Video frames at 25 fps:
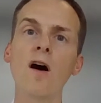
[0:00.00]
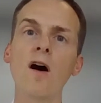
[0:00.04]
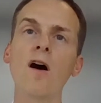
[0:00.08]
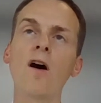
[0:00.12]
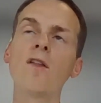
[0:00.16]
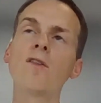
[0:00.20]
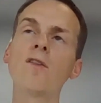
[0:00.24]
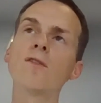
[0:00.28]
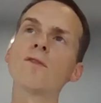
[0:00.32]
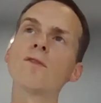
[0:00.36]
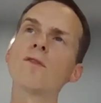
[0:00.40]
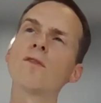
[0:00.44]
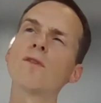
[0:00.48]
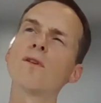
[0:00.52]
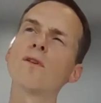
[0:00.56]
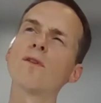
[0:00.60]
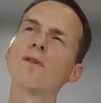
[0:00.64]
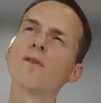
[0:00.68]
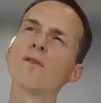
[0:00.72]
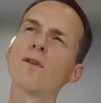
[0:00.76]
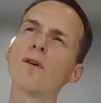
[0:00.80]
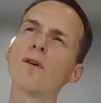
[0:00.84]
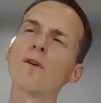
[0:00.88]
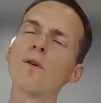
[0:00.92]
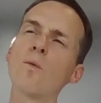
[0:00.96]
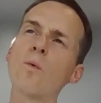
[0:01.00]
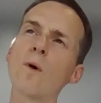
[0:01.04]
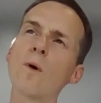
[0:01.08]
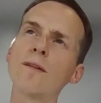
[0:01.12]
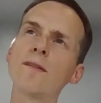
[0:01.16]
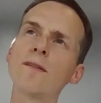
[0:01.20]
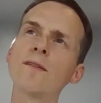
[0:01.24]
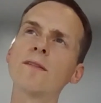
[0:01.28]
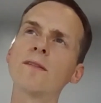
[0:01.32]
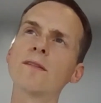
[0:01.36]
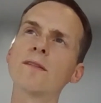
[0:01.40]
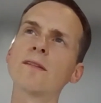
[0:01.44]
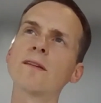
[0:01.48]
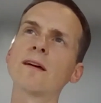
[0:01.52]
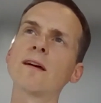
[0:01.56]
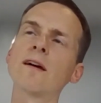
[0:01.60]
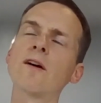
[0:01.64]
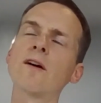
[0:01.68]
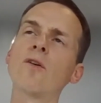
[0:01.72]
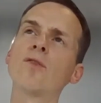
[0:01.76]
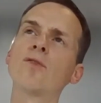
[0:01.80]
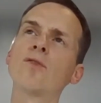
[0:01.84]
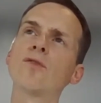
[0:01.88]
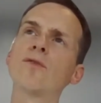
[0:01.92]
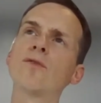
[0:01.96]
And what is
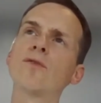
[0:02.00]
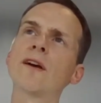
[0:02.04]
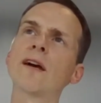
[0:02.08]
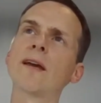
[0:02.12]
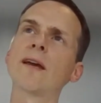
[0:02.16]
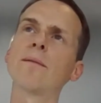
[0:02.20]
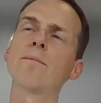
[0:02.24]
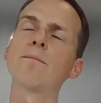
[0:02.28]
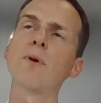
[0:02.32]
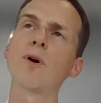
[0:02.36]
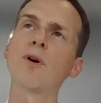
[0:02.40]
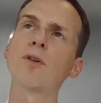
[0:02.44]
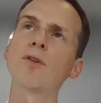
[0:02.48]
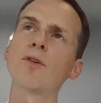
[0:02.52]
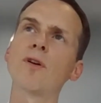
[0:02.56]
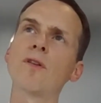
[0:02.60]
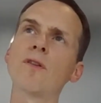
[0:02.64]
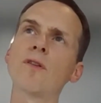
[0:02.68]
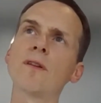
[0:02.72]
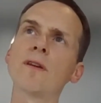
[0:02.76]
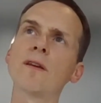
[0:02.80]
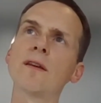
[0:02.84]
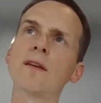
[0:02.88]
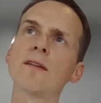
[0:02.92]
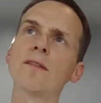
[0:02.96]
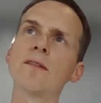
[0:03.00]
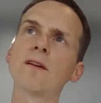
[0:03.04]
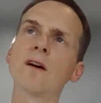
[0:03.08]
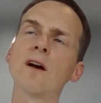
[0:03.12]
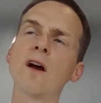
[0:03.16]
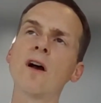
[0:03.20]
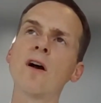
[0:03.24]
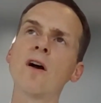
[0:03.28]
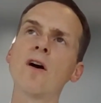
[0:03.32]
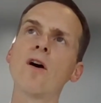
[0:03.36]
also very important is